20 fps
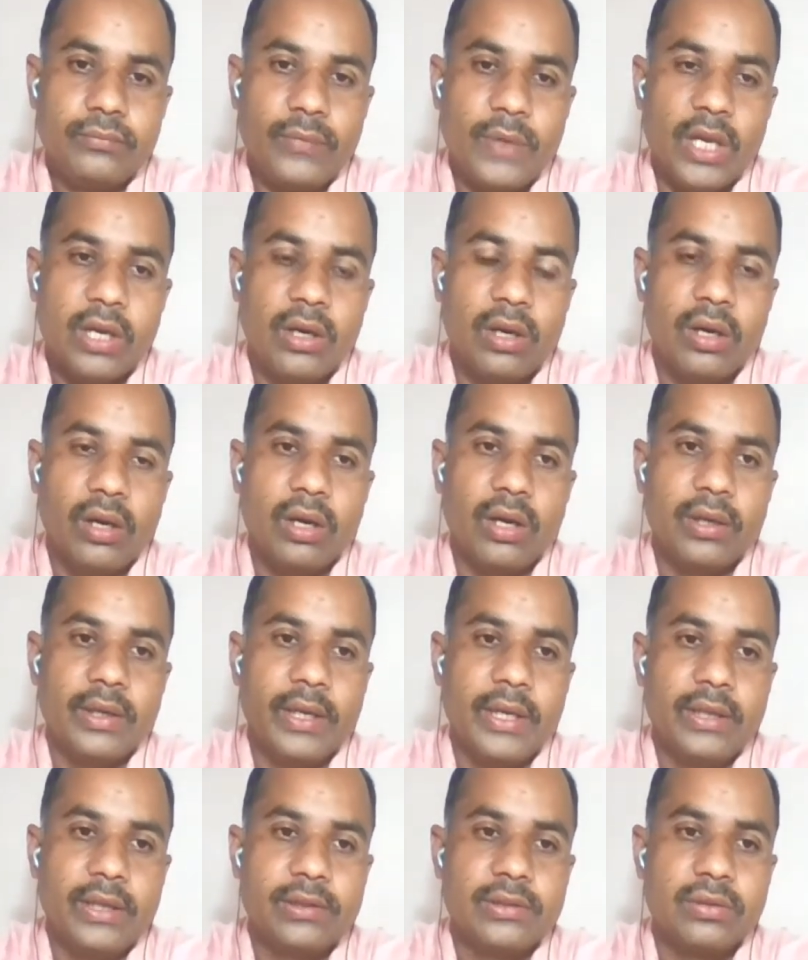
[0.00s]

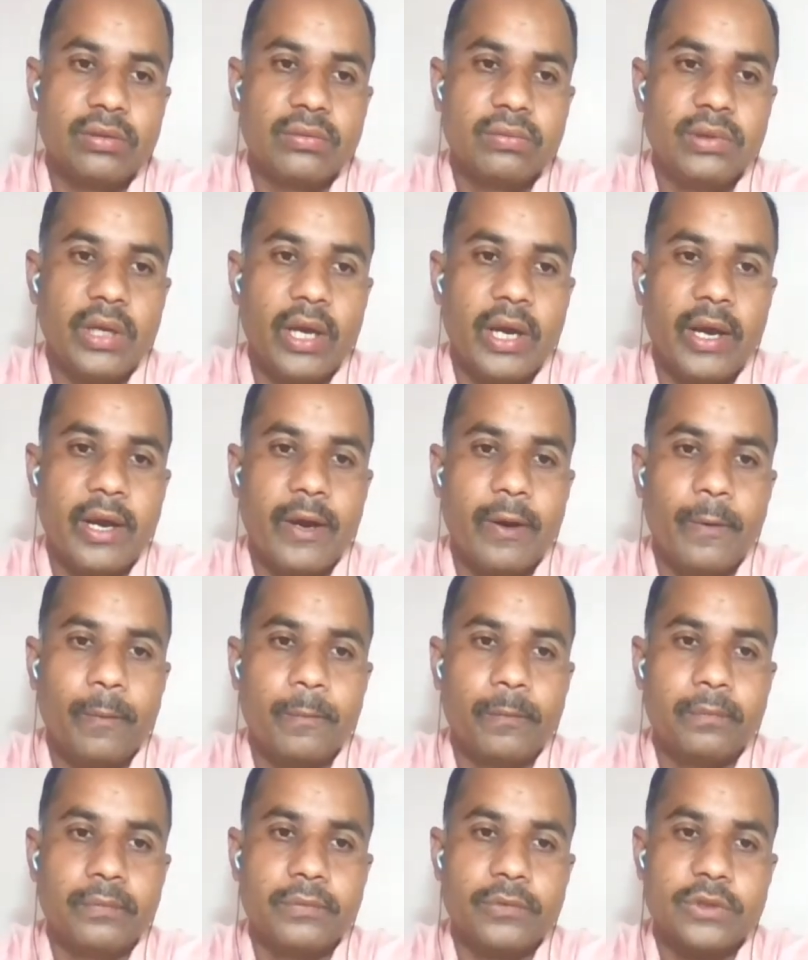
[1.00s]
Next we
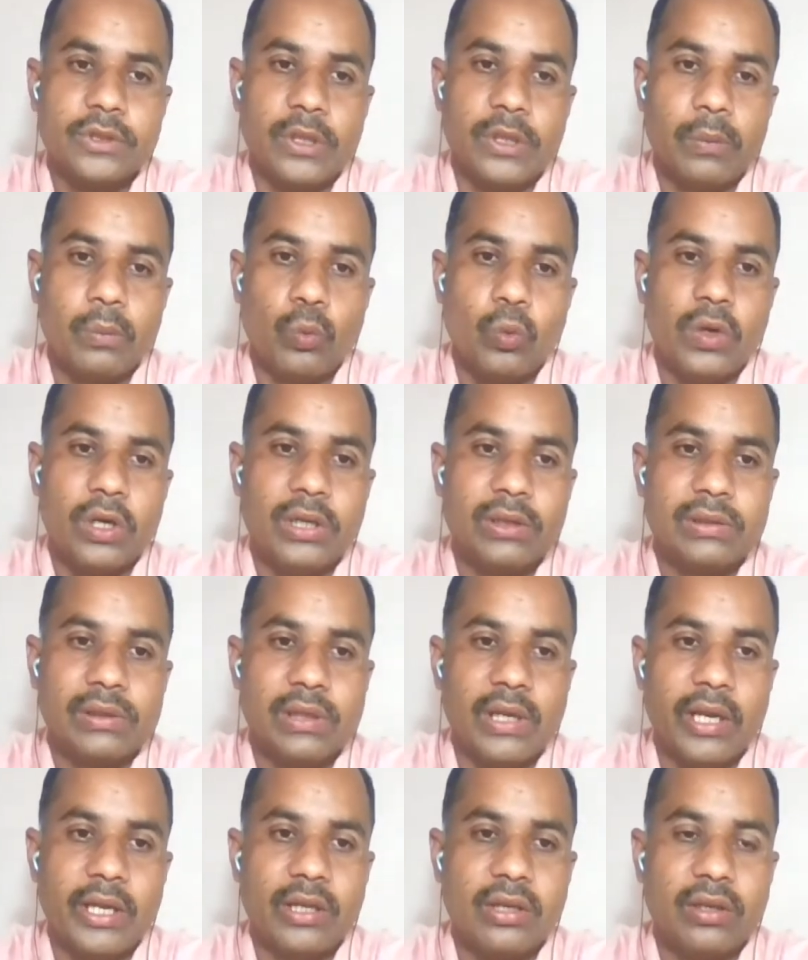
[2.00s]
have some words
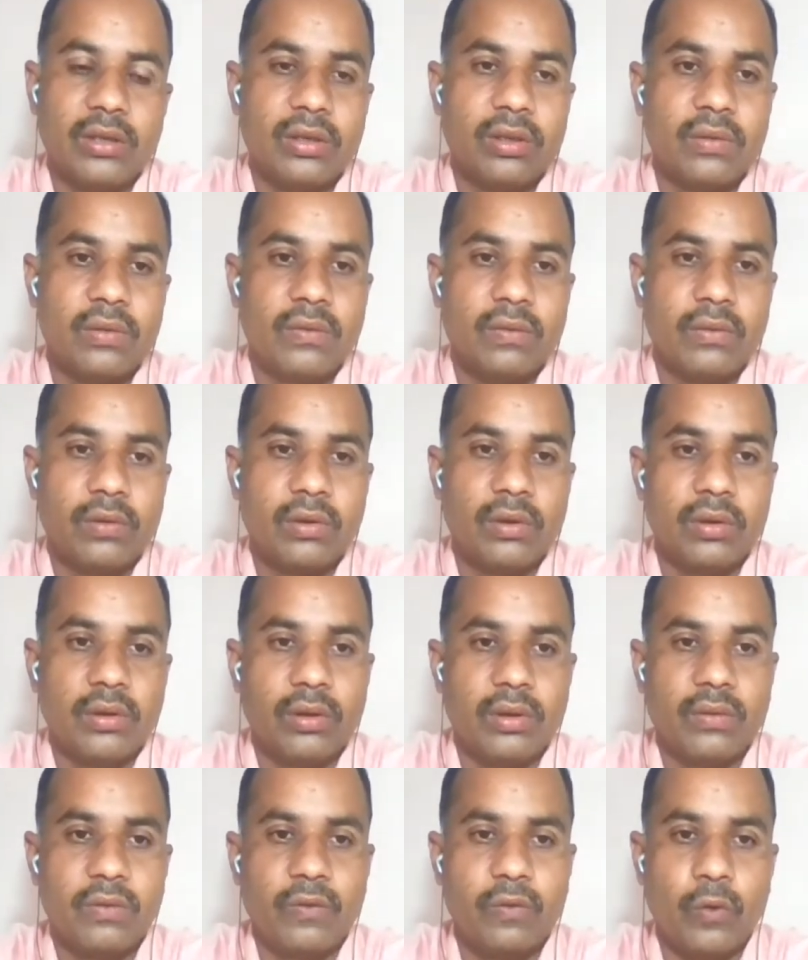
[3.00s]
like
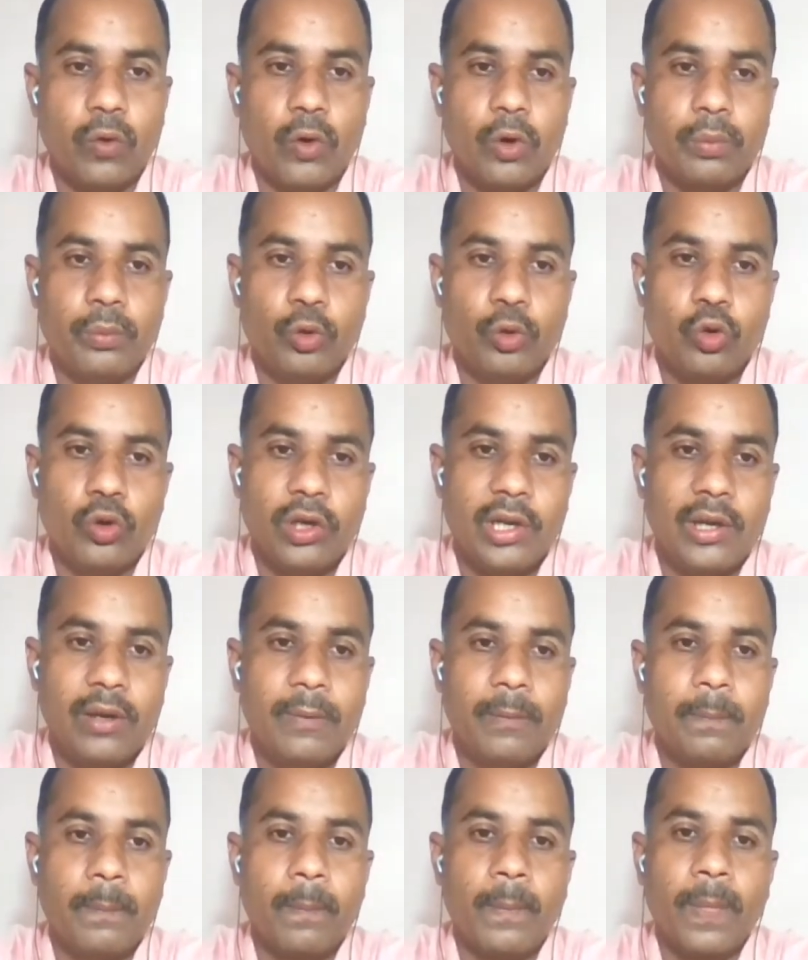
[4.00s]
formula,
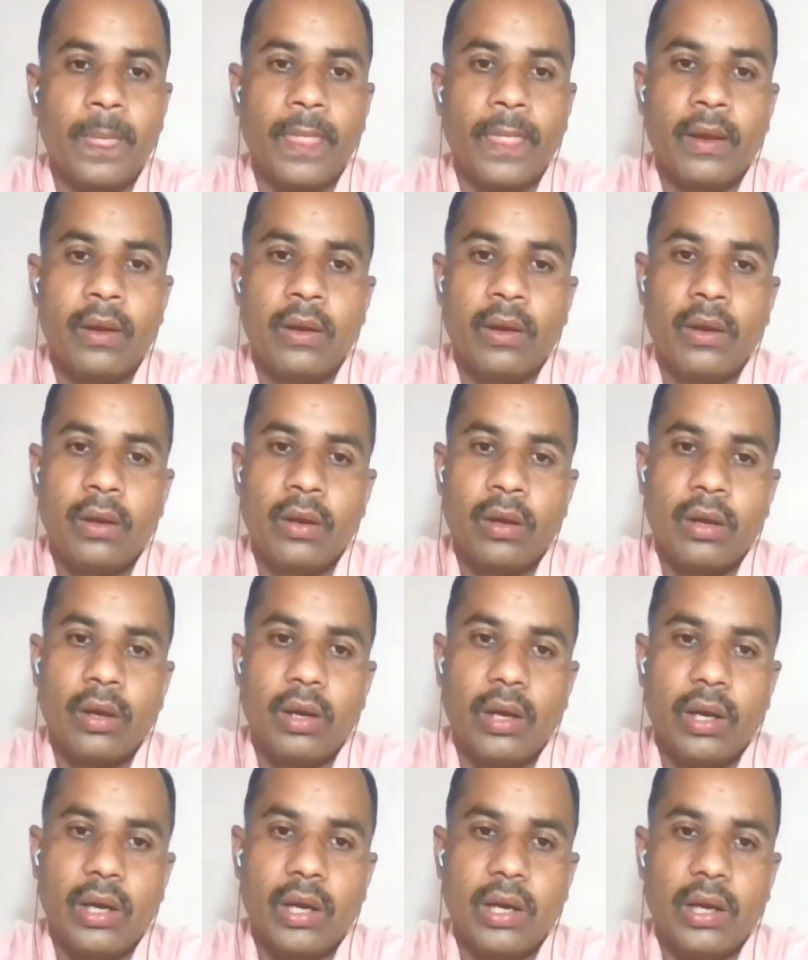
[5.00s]

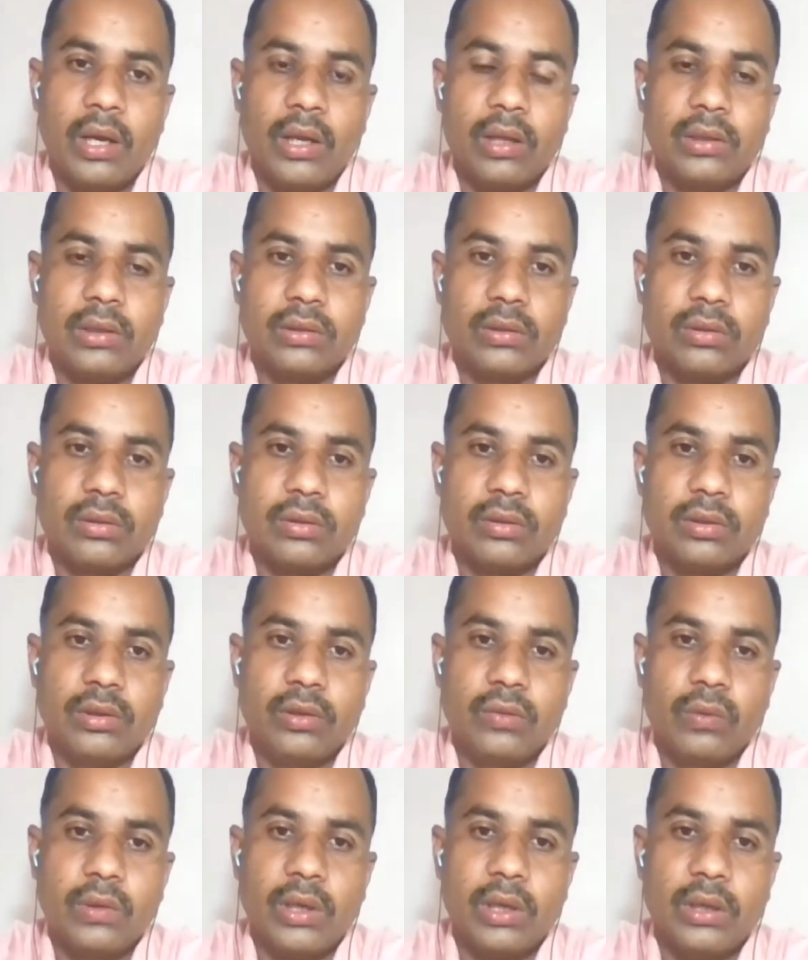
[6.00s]
and
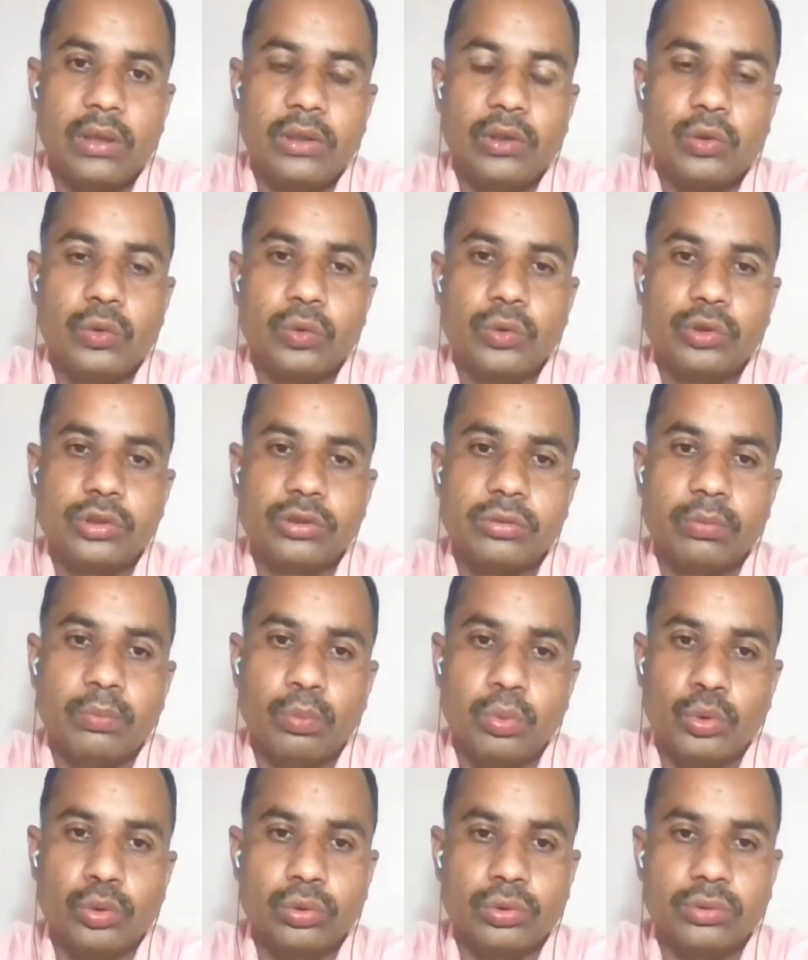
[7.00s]
you can use
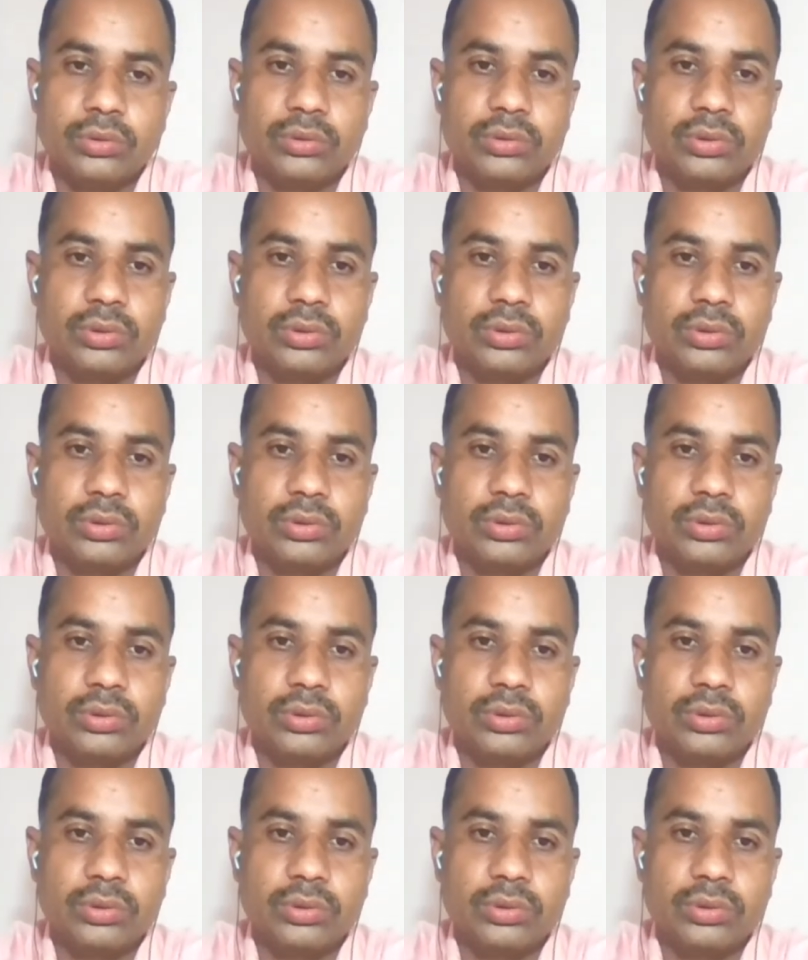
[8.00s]
both